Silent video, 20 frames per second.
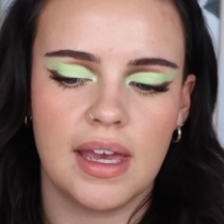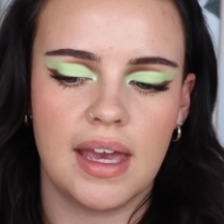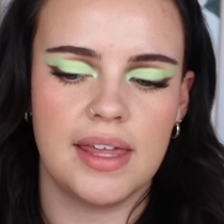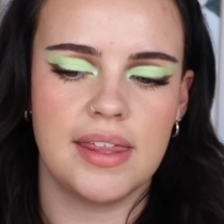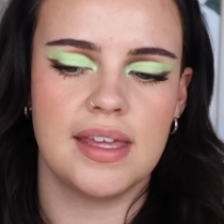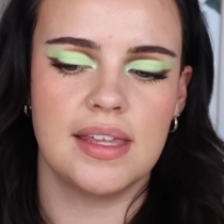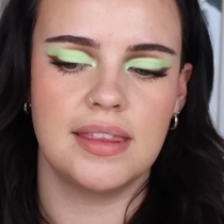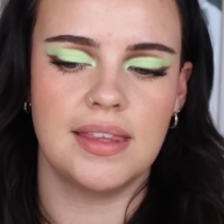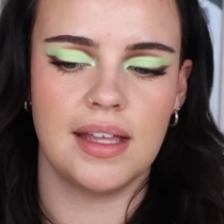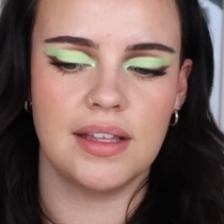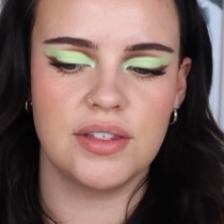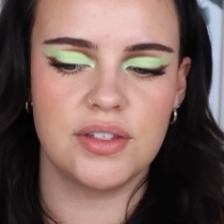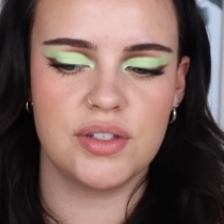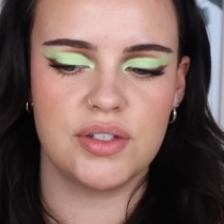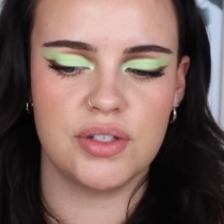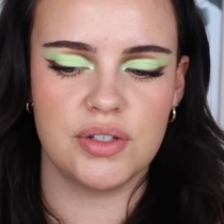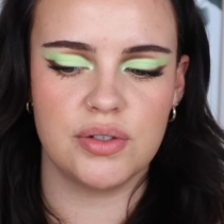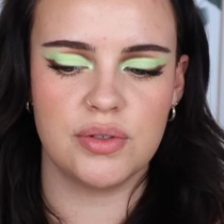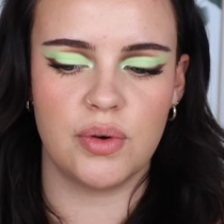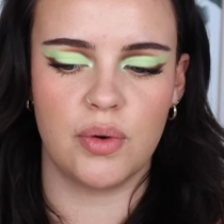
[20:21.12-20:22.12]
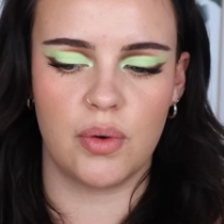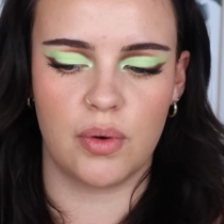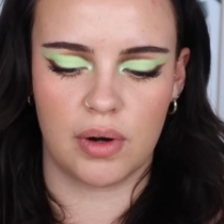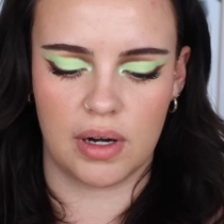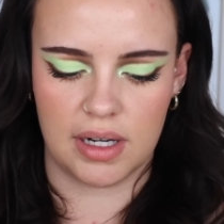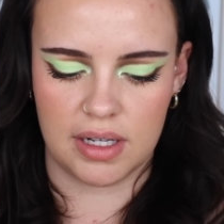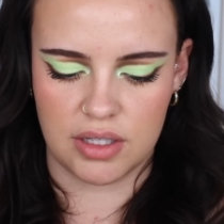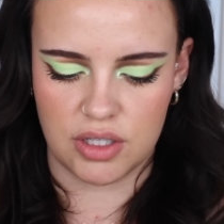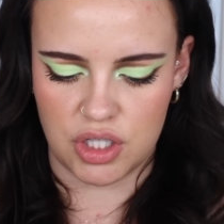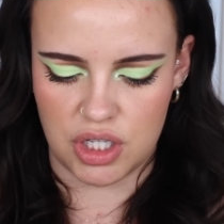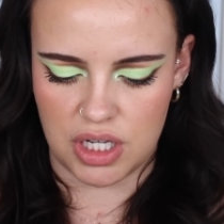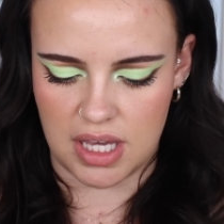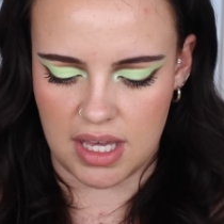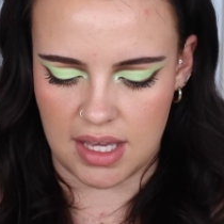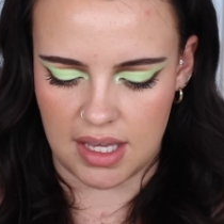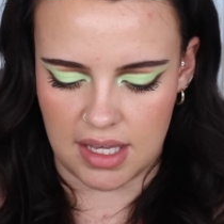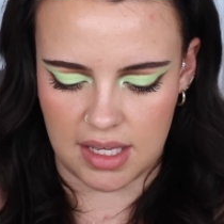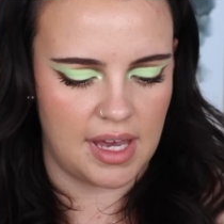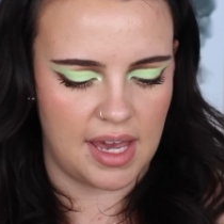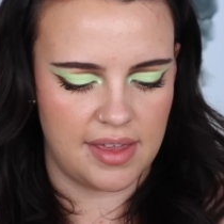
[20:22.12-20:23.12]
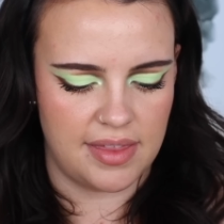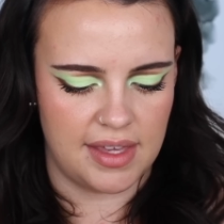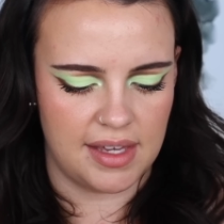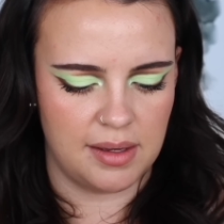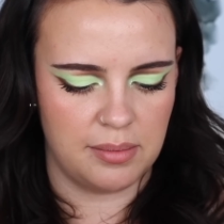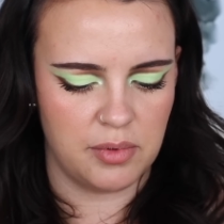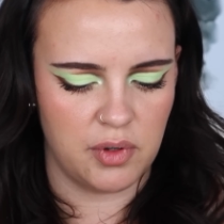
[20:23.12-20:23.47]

I think that's too orangey. I think